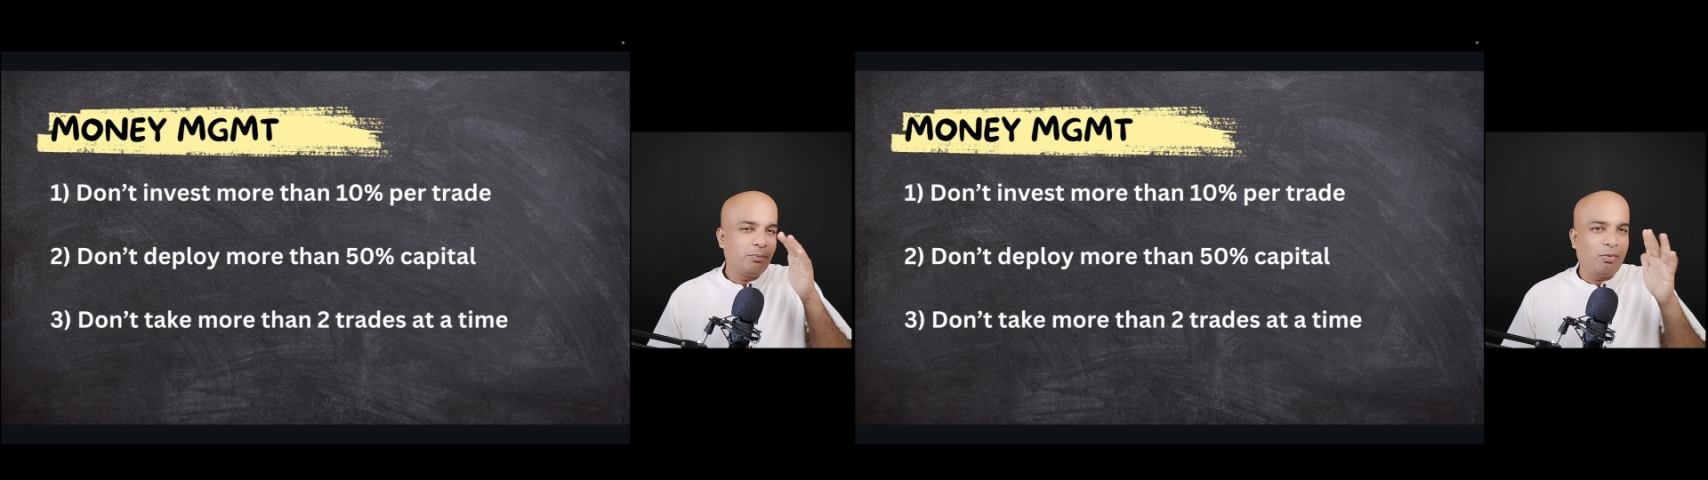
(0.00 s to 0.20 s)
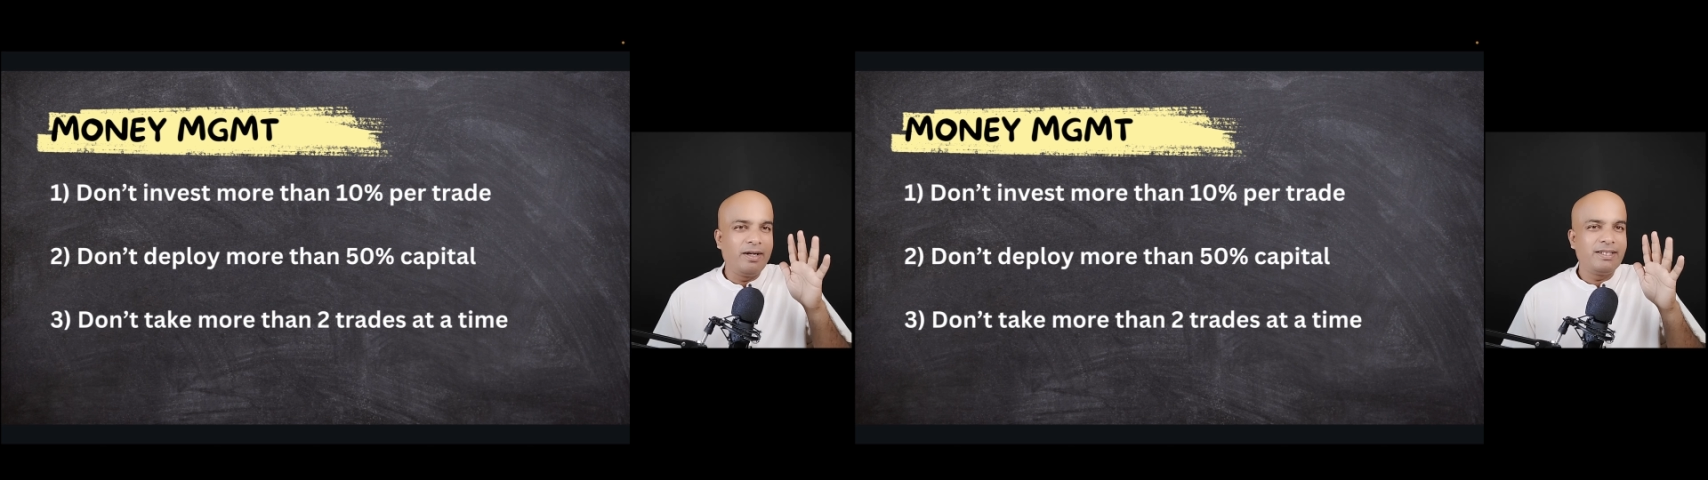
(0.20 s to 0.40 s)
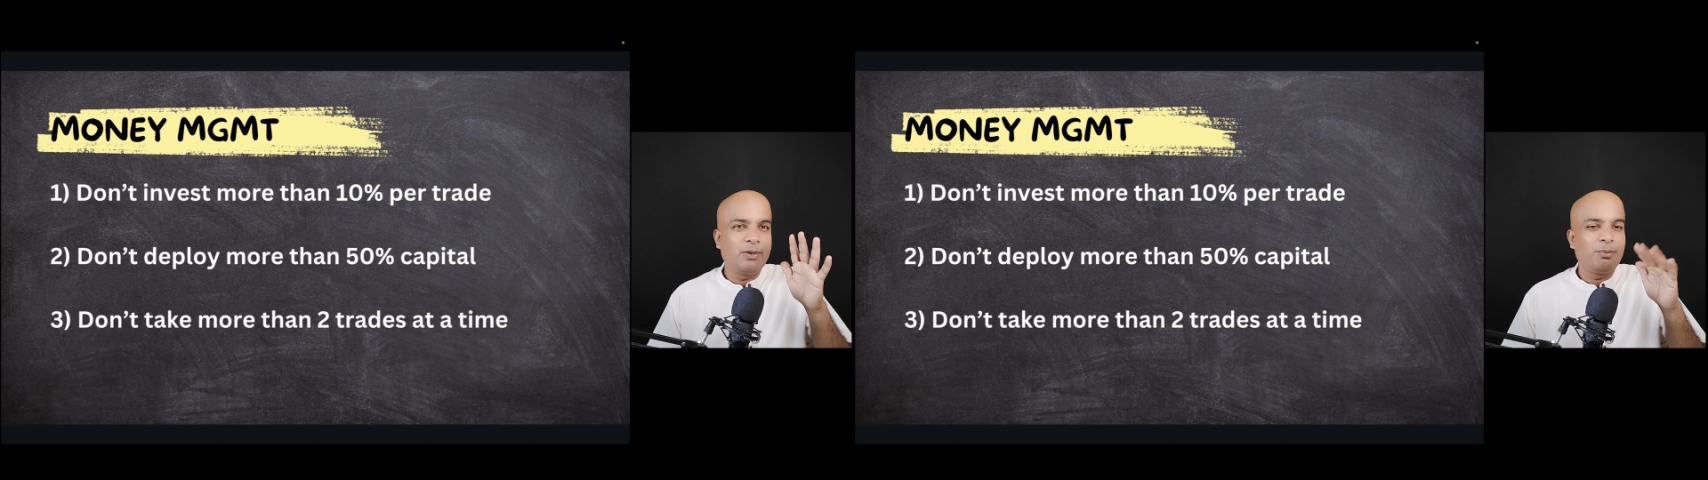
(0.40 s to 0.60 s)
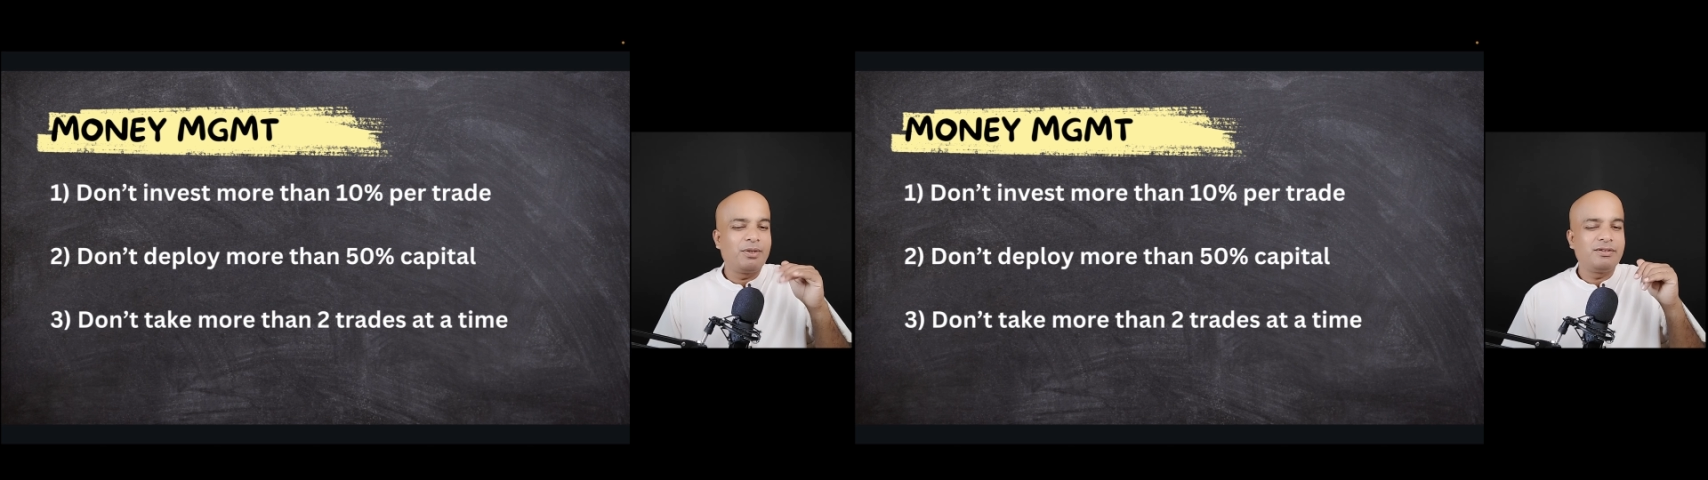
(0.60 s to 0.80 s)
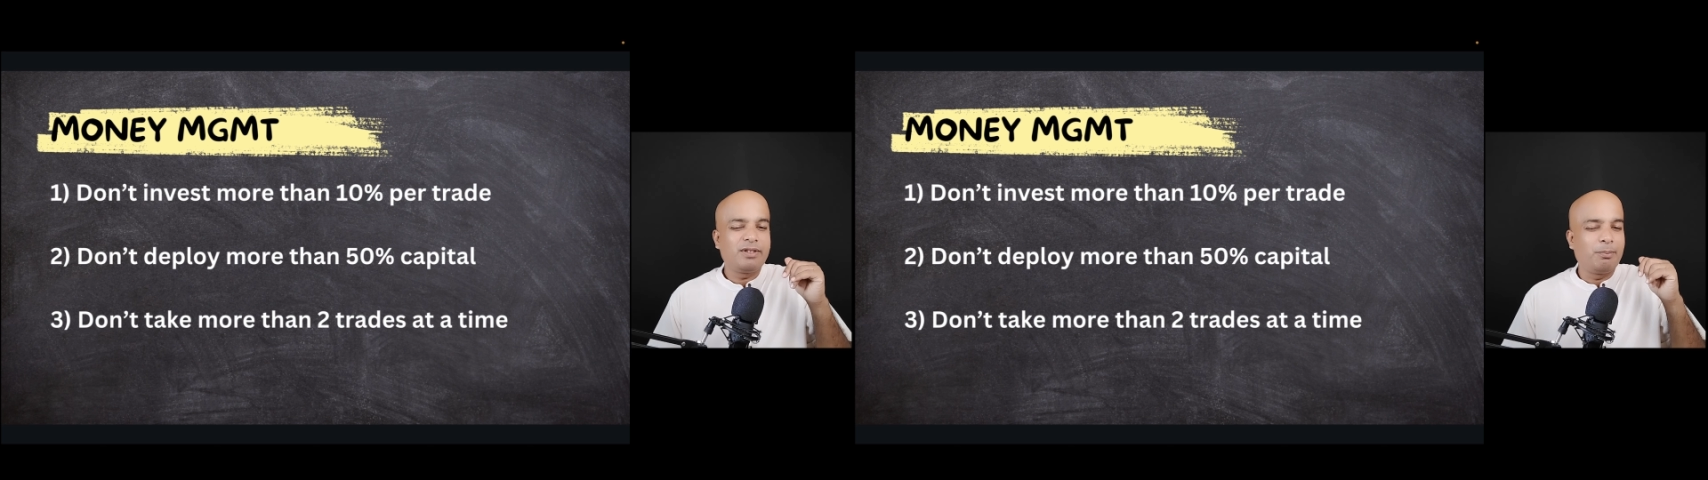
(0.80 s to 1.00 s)

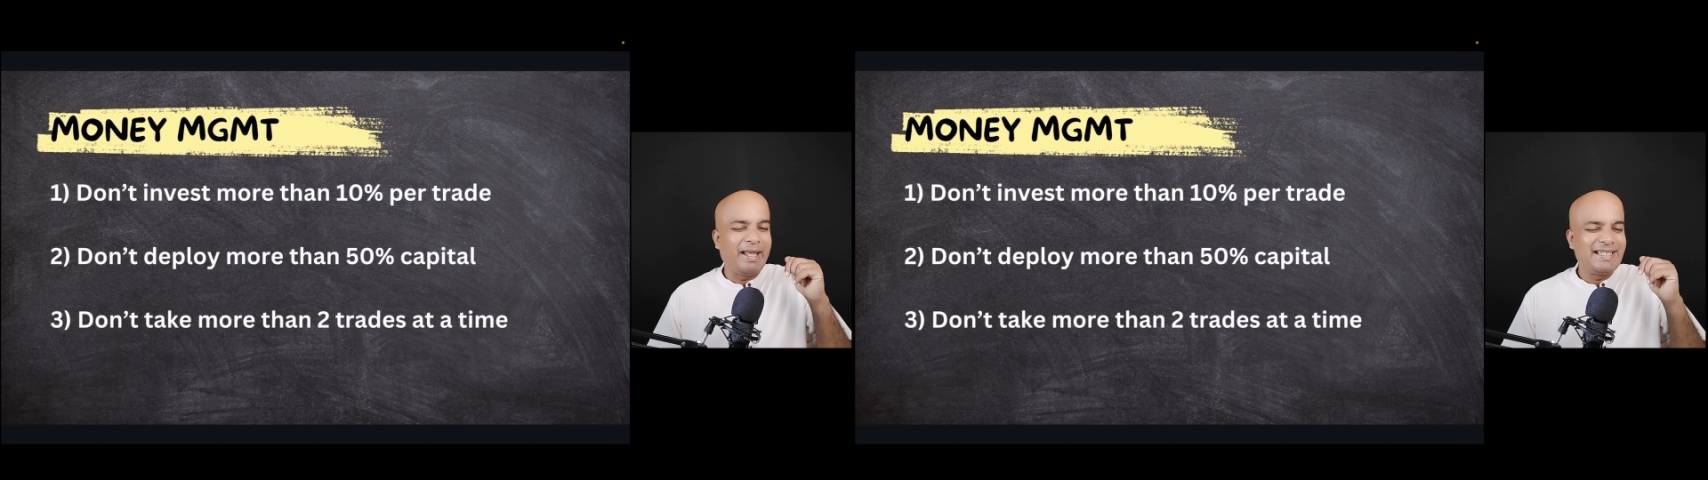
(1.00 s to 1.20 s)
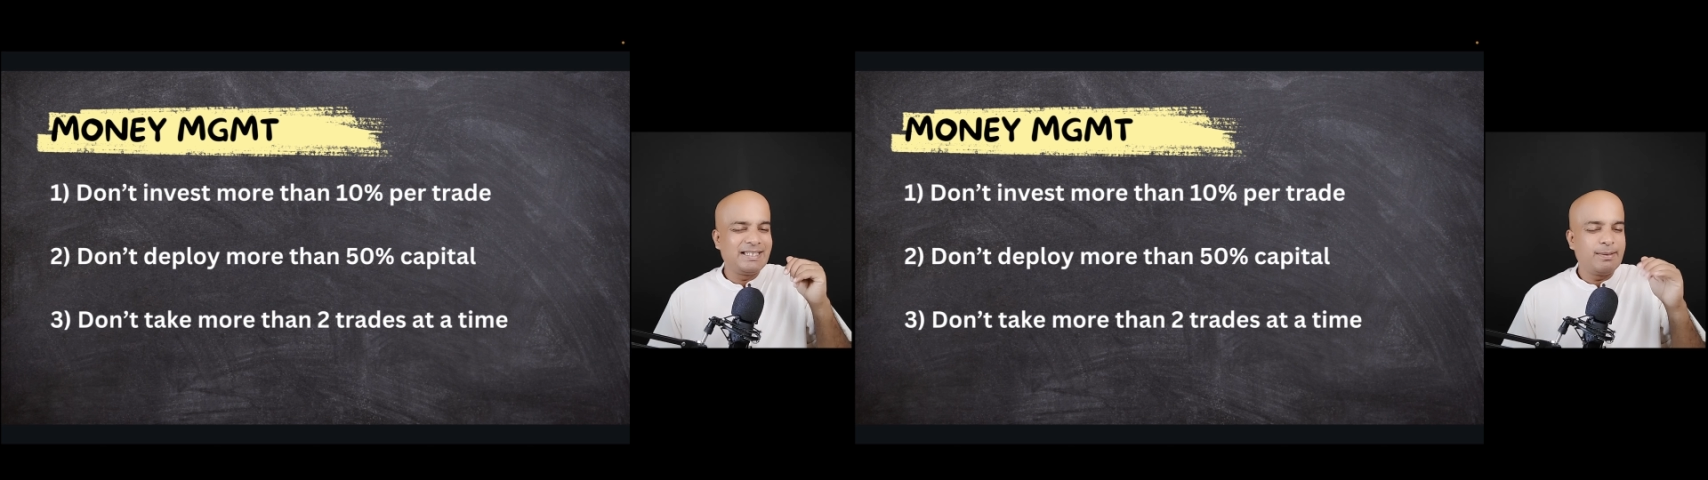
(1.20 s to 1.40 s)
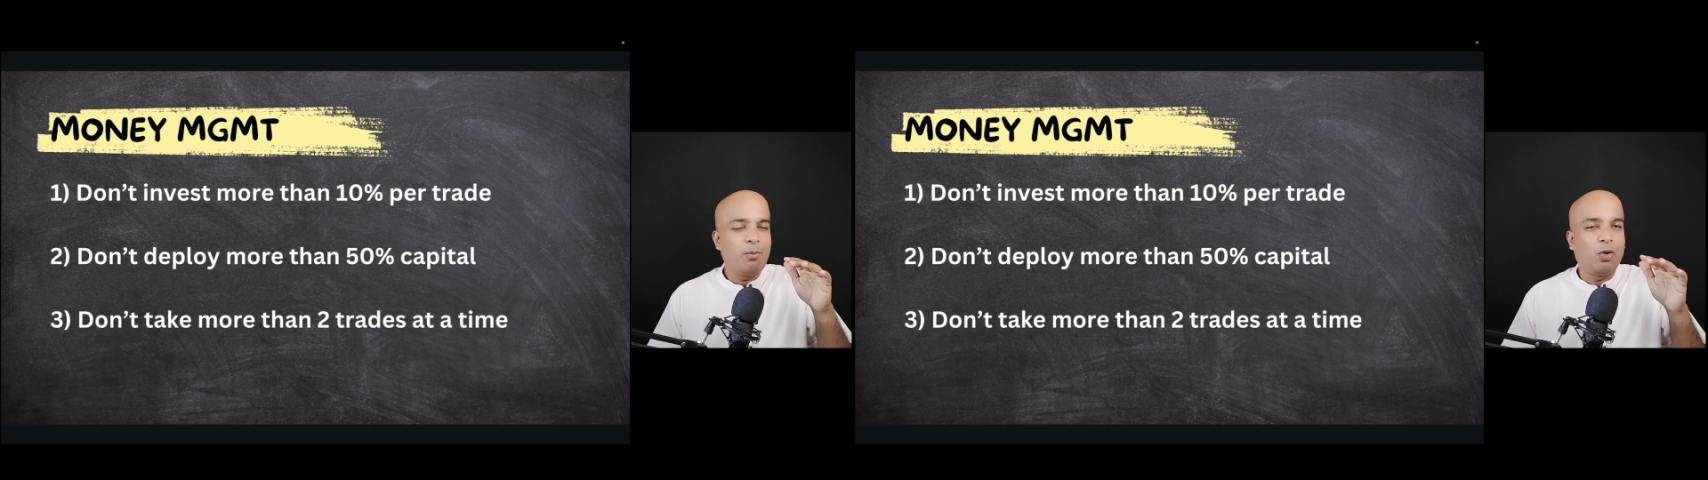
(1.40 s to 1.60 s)
0.7%, or maximum